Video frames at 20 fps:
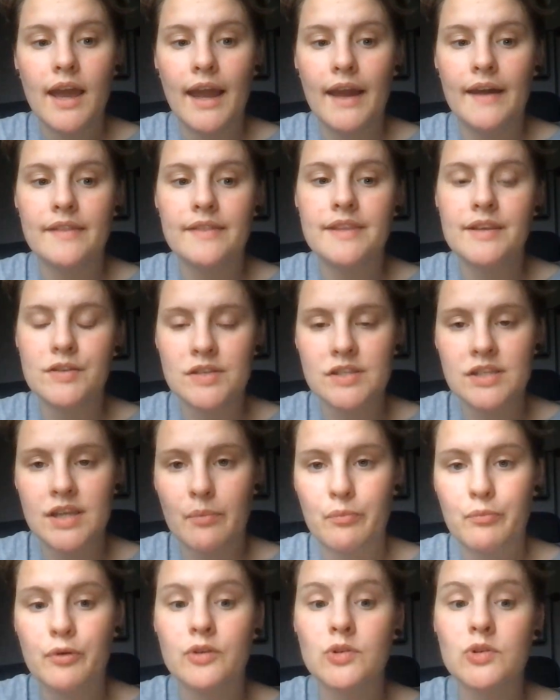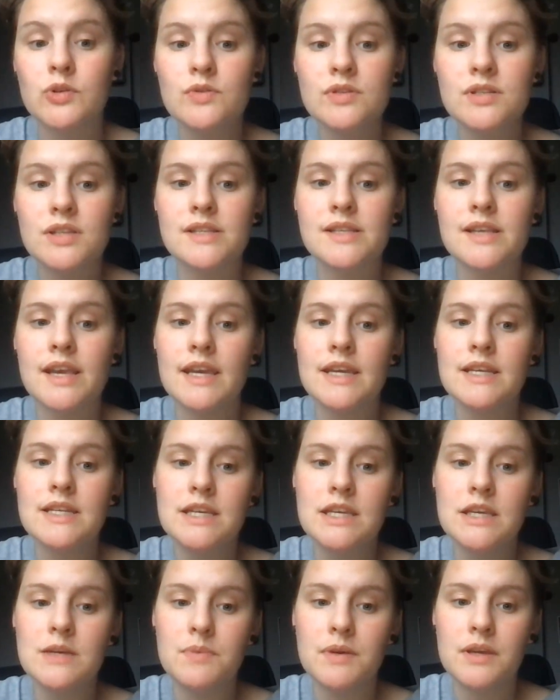and this step produces
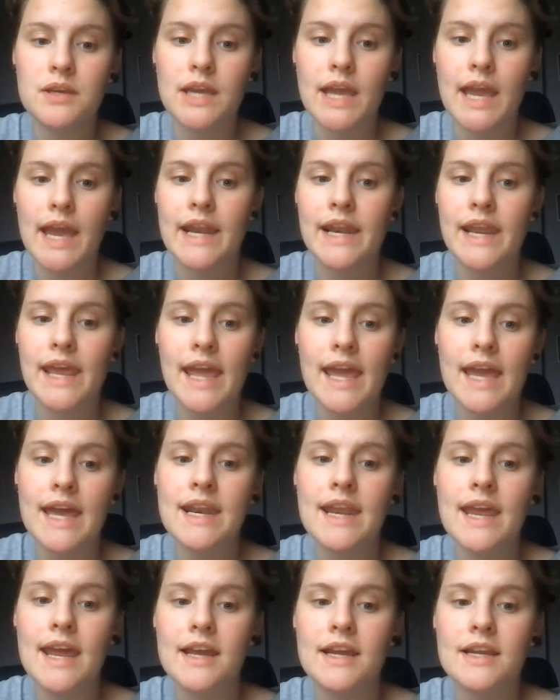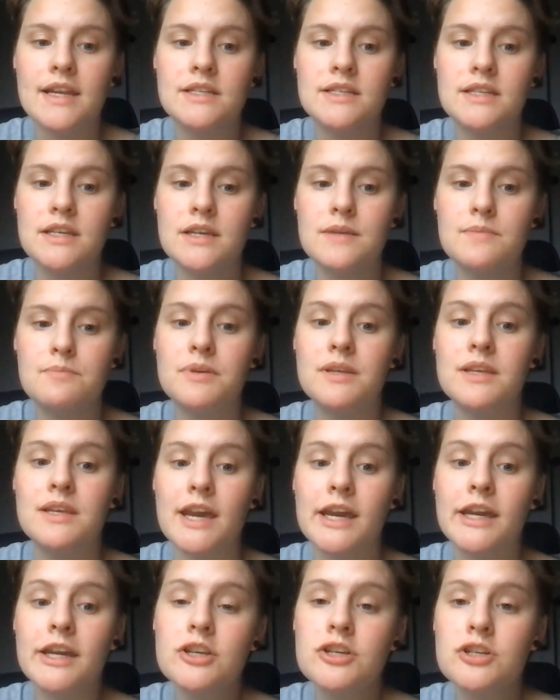ATP and
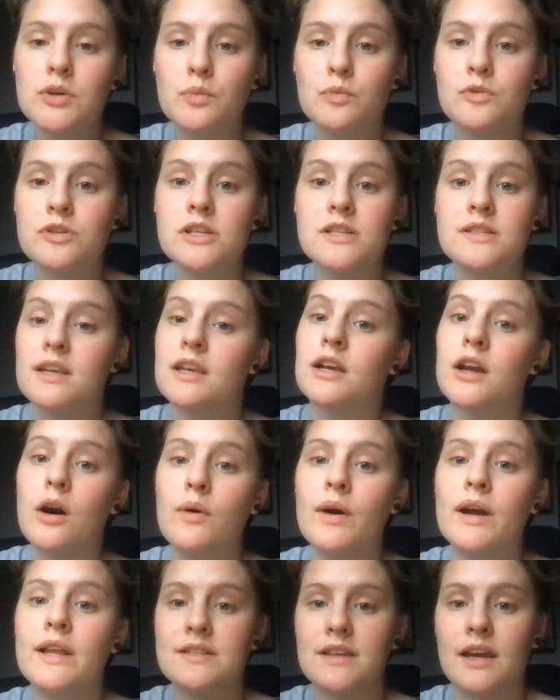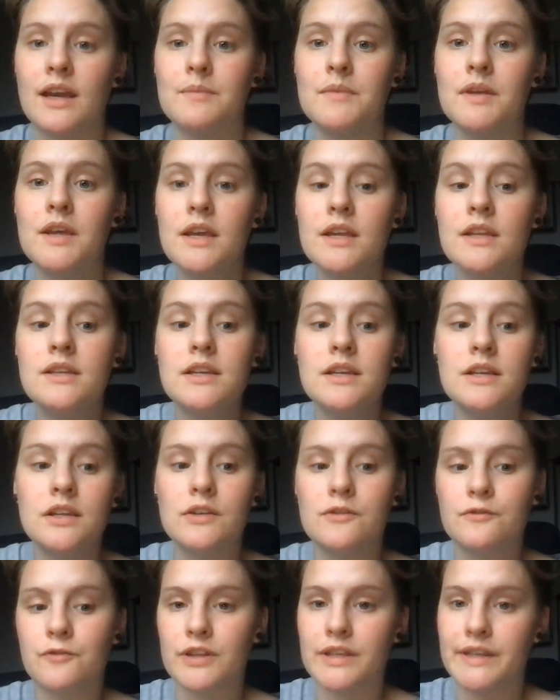NADPH, which is a coenzyme
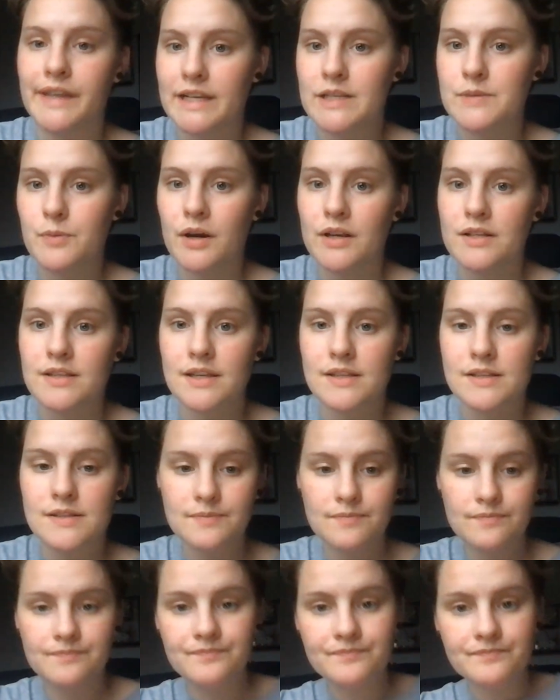needed for the next process.